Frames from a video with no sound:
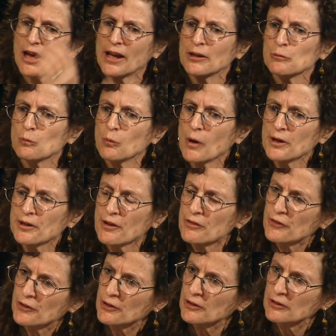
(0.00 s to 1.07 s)
and what
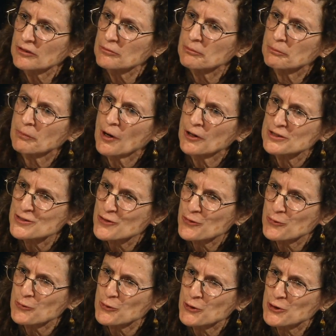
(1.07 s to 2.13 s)
other parts of the
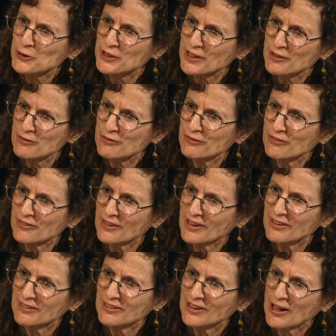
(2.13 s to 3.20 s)
world have
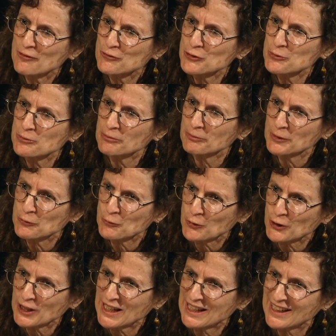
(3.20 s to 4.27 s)
have you been
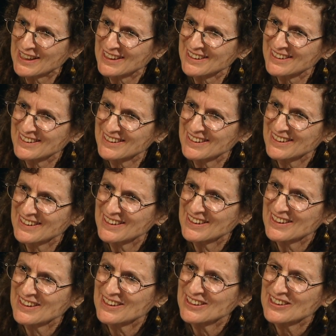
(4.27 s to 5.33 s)
working in?
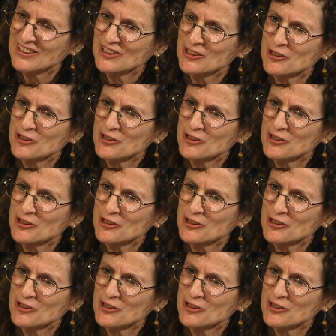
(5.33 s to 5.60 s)
Well, not